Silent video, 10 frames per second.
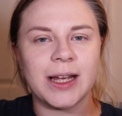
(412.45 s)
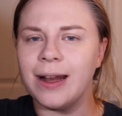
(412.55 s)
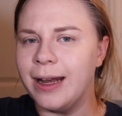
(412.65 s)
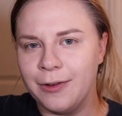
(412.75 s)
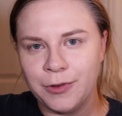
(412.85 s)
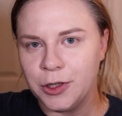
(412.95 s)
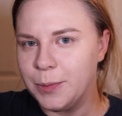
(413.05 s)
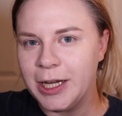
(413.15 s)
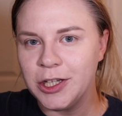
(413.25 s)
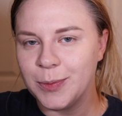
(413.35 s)
I love a good
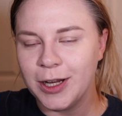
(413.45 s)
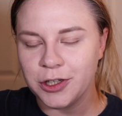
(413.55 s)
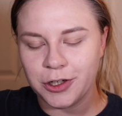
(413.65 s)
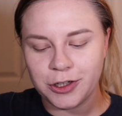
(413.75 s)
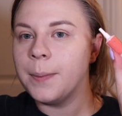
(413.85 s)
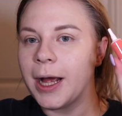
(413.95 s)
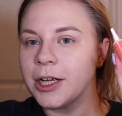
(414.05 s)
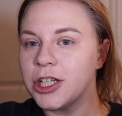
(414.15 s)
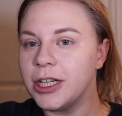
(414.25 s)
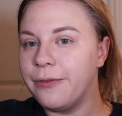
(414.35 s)
peach blush.
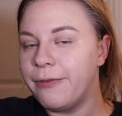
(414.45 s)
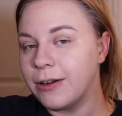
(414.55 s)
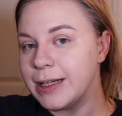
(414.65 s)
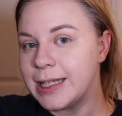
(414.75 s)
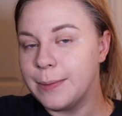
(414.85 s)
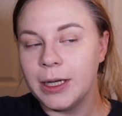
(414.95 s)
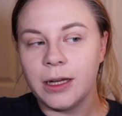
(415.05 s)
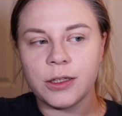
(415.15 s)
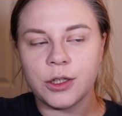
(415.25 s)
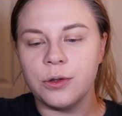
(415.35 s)
Packaging very
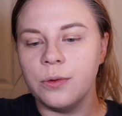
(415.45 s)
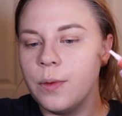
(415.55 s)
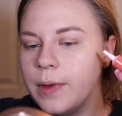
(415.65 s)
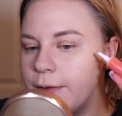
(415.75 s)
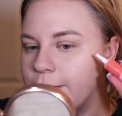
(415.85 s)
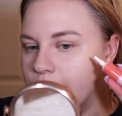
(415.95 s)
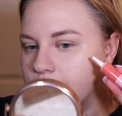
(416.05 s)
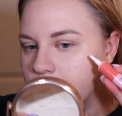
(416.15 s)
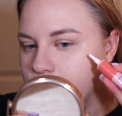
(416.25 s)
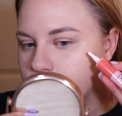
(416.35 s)
similar to the
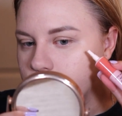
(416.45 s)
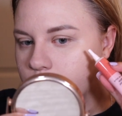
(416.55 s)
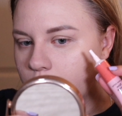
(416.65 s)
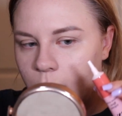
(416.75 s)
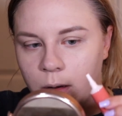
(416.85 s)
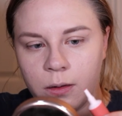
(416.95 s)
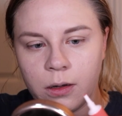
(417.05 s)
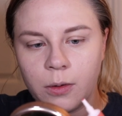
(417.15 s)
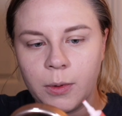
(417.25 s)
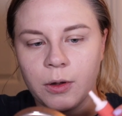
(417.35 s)
foundation. Oh
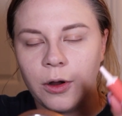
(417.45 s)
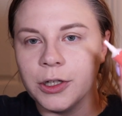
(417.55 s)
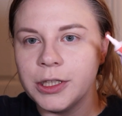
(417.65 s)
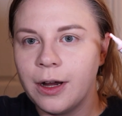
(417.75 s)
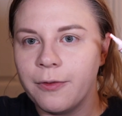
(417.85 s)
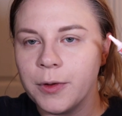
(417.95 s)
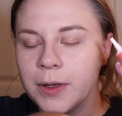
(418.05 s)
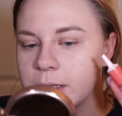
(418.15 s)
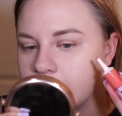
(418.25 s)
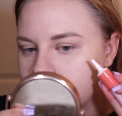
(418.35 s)
my god, I thought that
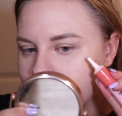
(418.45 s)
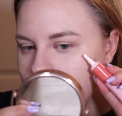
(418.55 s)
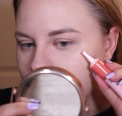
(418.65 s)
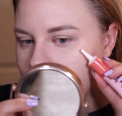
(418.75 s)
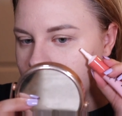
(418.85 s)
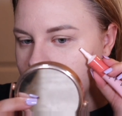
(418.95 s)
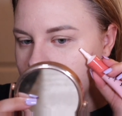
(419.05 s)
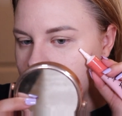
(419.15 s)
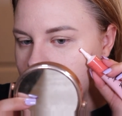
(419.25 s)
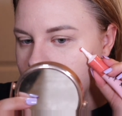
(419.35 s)
was gonna splatter
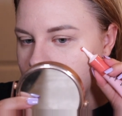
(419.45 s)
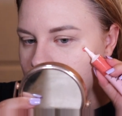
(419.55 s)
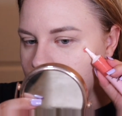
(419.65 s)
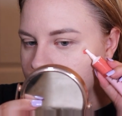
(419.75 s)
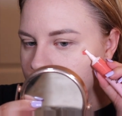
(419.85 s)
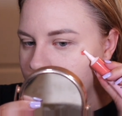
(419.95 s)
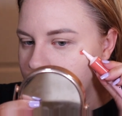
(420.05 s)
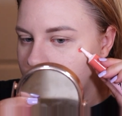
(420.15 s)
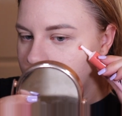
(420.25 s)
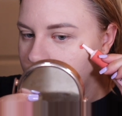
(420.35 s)
everywhere
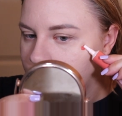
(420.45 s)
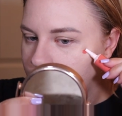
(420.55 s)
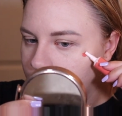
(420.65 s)
then.